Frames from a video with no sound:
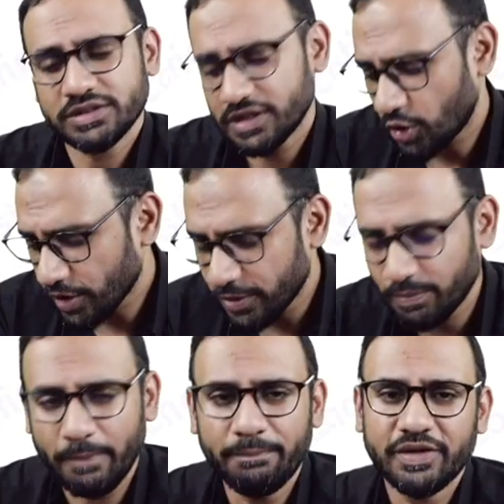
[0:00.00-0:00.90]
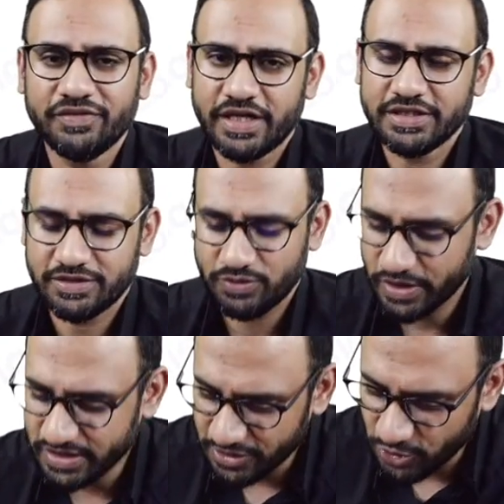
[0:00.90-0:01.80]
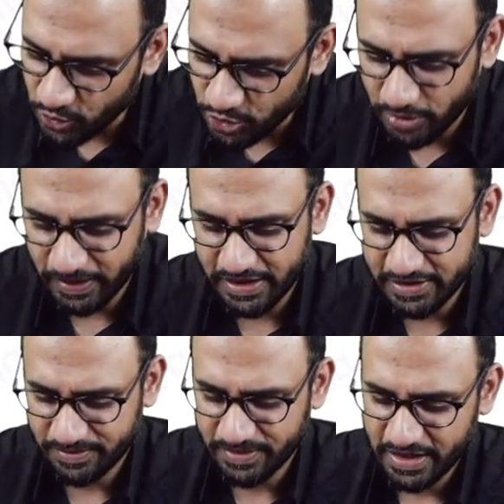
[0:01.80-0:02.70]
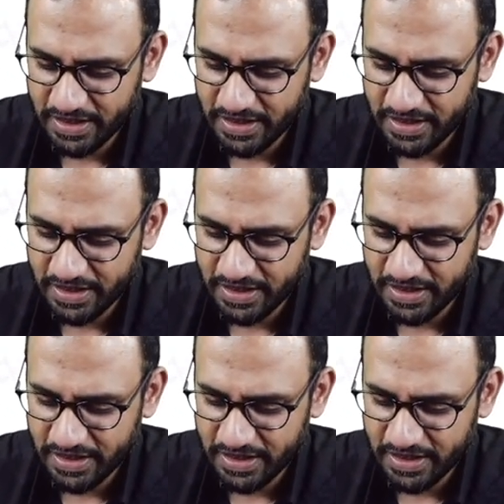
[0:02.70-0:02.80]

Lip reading: They're talking about bumper fracture. What is the usual mechanism?